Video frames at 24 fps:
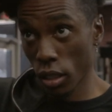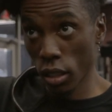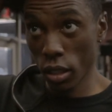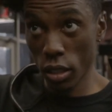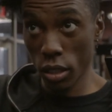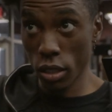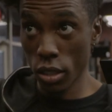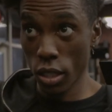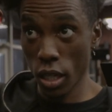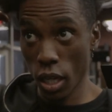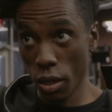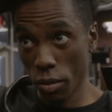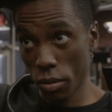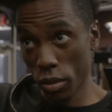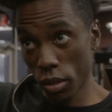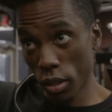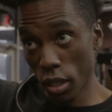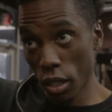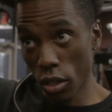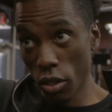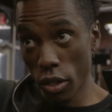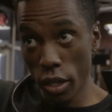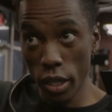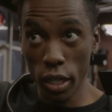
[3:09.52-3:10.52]
It's time to
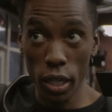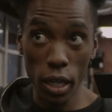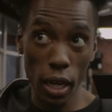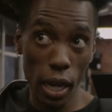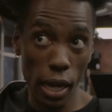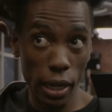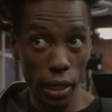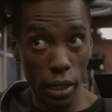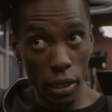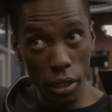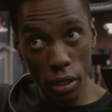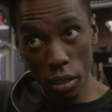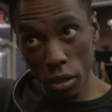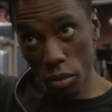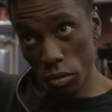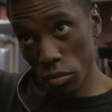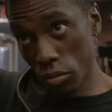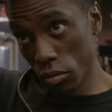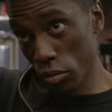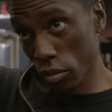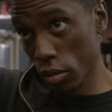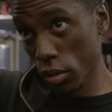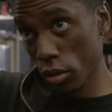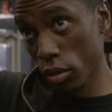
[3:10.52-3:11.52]
go ahead and lock it up.
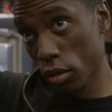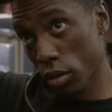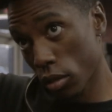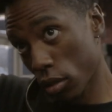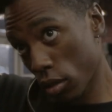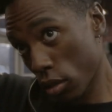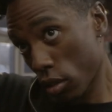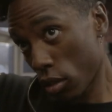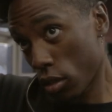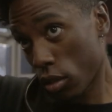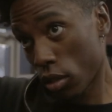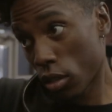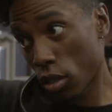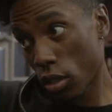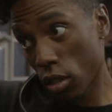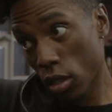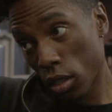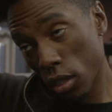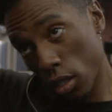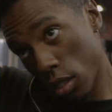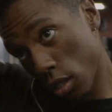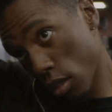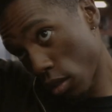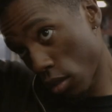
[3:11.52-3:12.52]

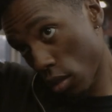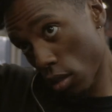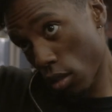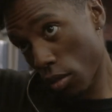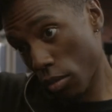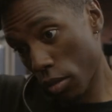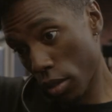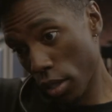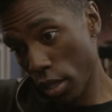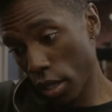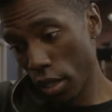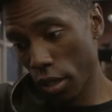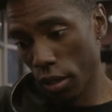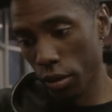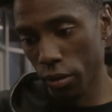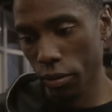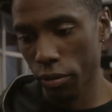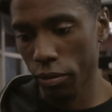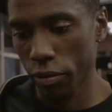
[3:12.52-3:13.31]
You know what I'm saying?